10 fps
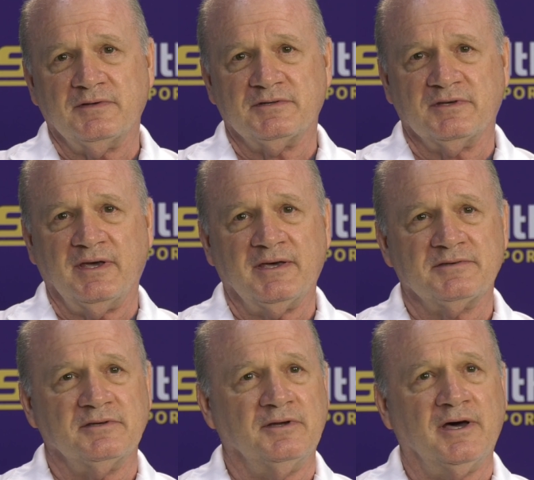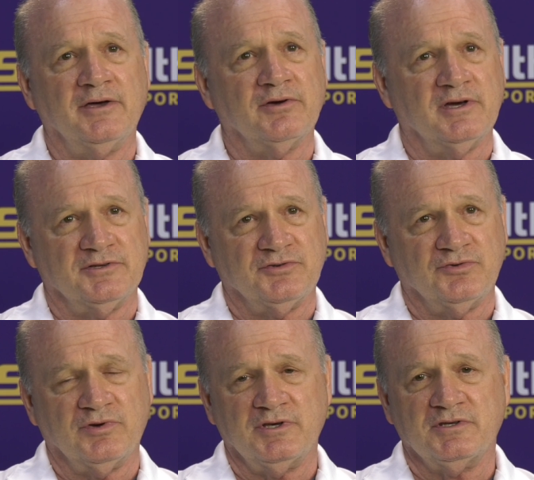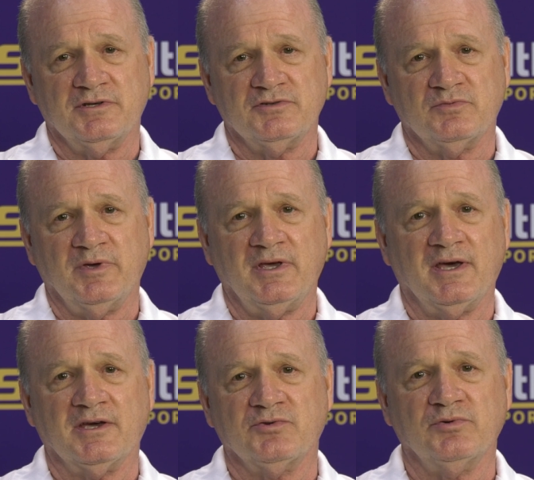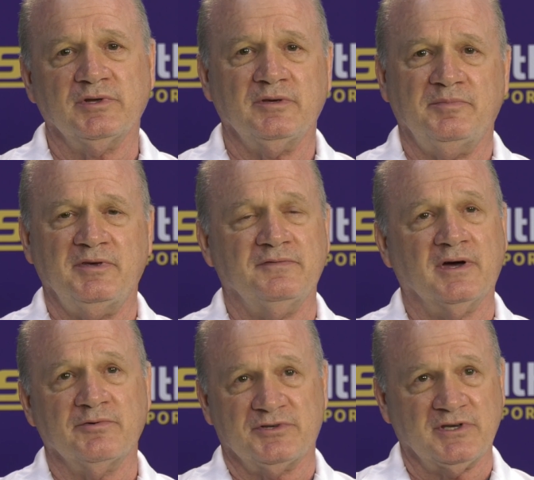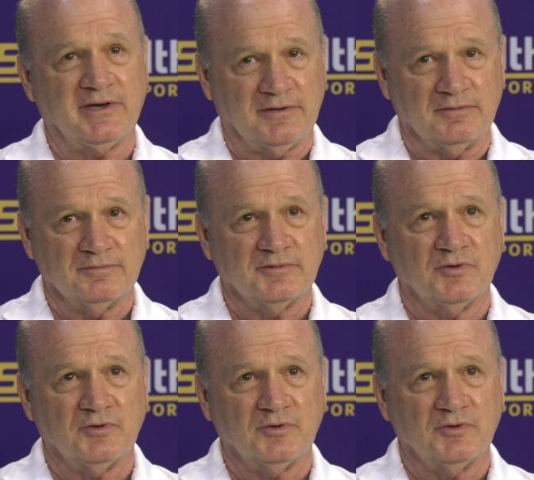this gas in higher concentrations may actually be virucidal